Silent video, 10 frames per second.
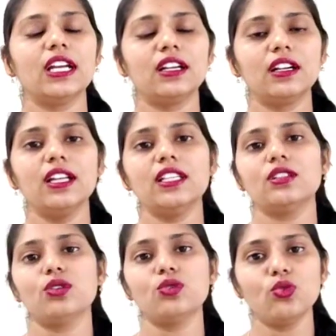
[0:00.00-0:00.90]
write at
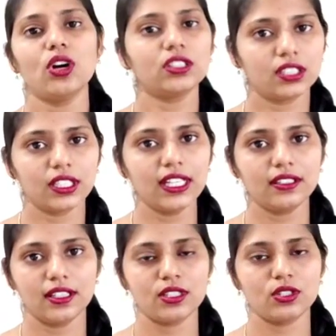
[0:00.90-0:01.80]
least two or three
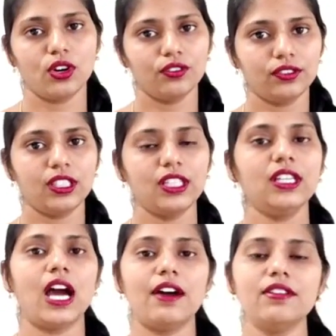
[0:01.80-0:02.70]
tests of
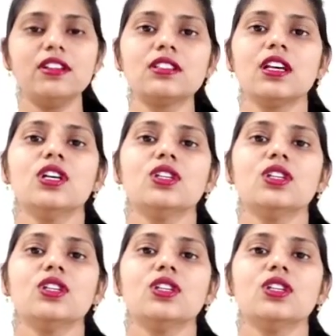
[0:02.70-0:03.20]
three hours